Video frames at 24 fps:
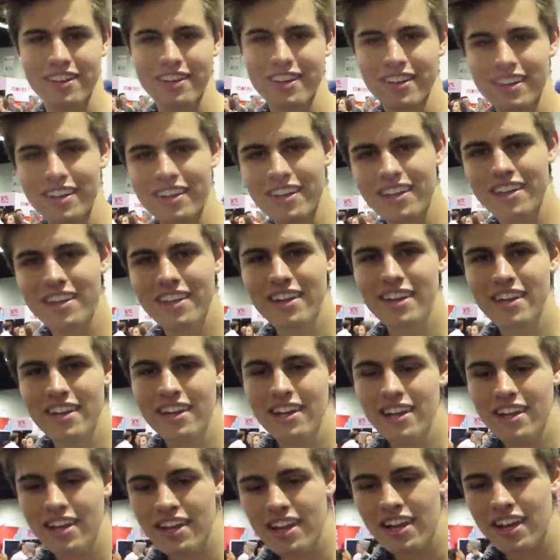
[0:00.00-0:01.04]
Savvy Says
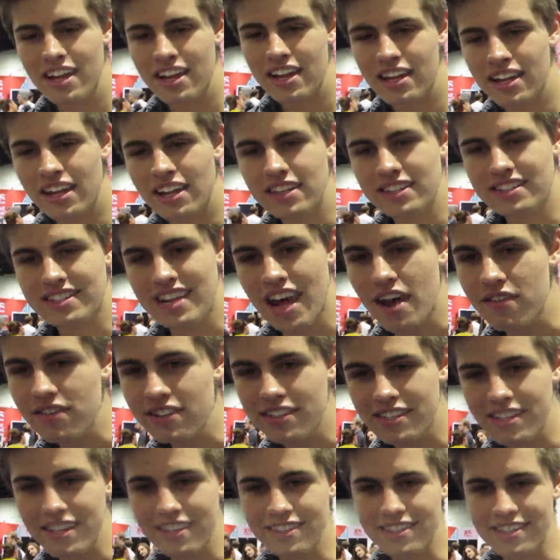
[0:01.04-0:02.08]
TV.
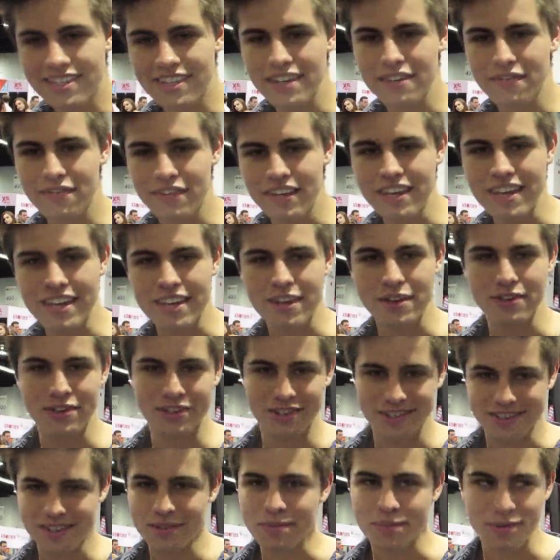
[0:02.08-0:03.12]
Savvy Says TV. You
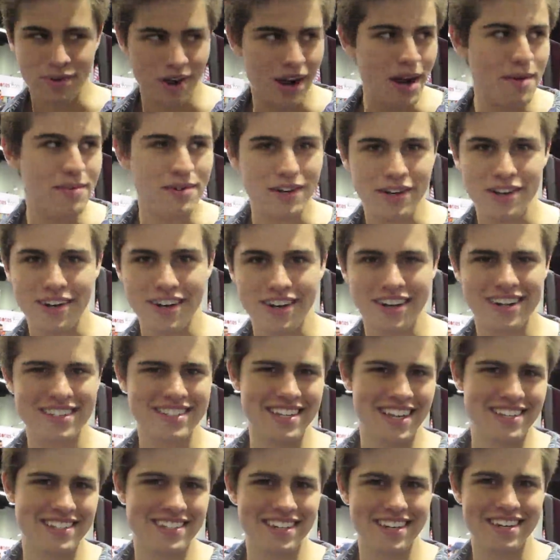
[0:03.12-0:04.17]
should subscribe to her because
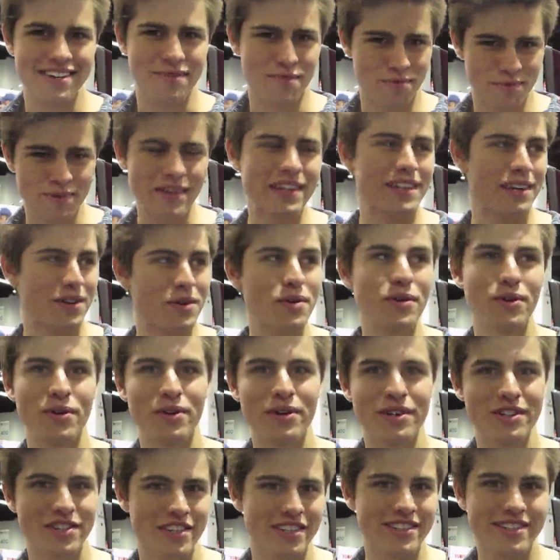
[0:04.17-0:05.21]
that's like really cool
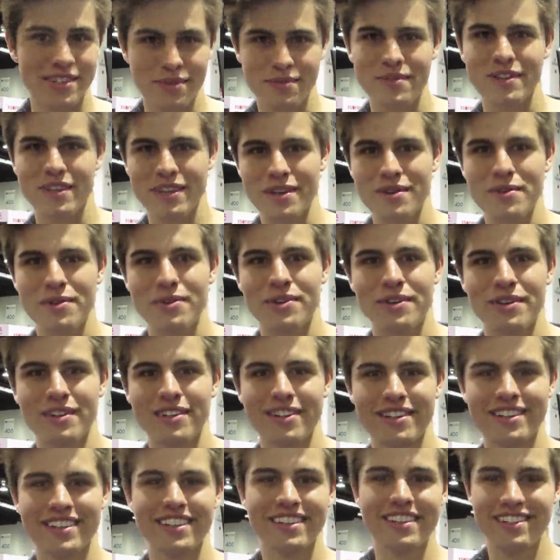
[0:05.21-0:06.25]
and she's like really
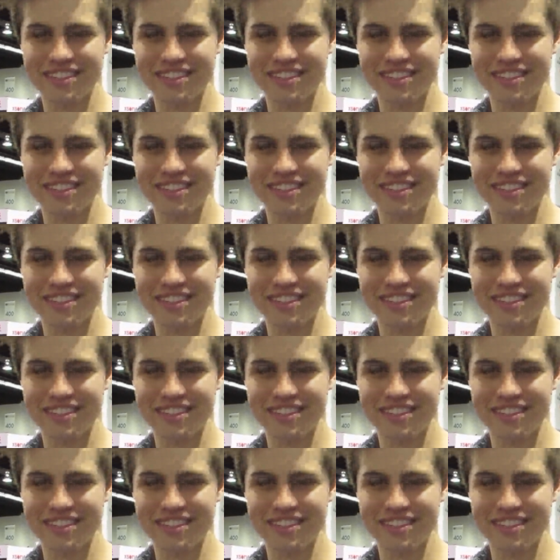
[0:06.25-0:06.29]
cool.